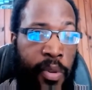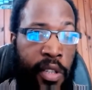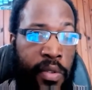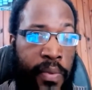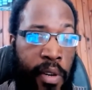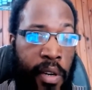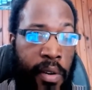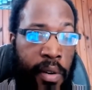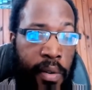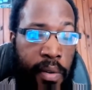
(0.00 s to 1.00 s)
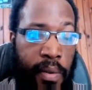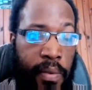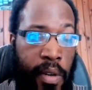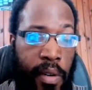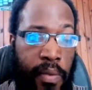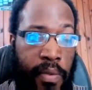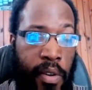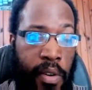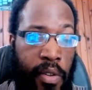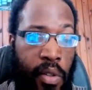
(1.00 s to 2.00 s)
point for
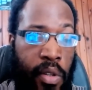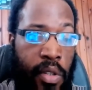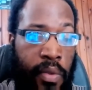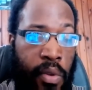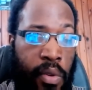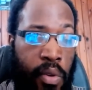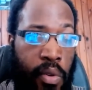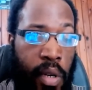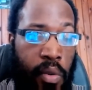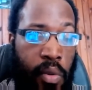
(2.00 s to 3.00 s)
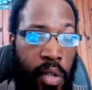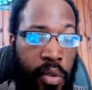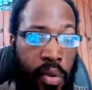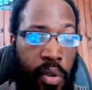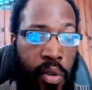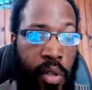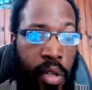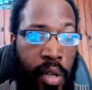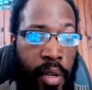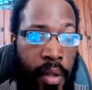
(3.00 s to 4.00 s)
those of you who want to
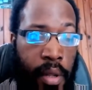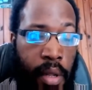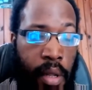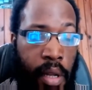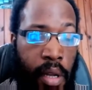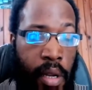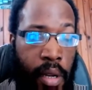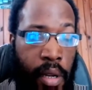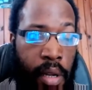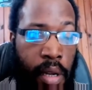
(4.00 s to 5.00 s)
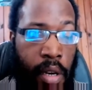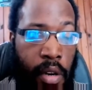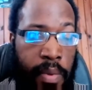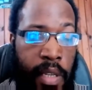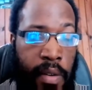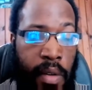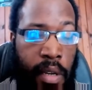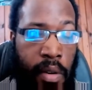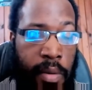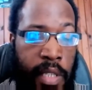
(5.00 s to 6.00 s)
code a web
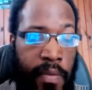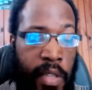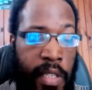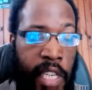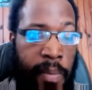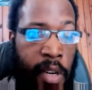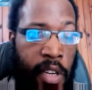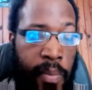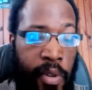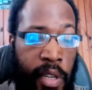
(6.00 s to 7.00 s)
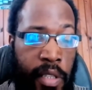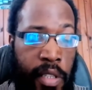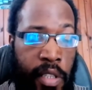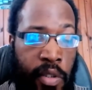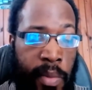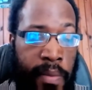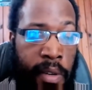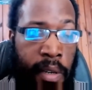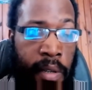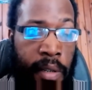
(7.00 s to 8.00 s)
service enabled components in Joomla
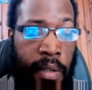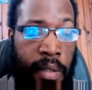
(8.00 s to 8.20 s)
4.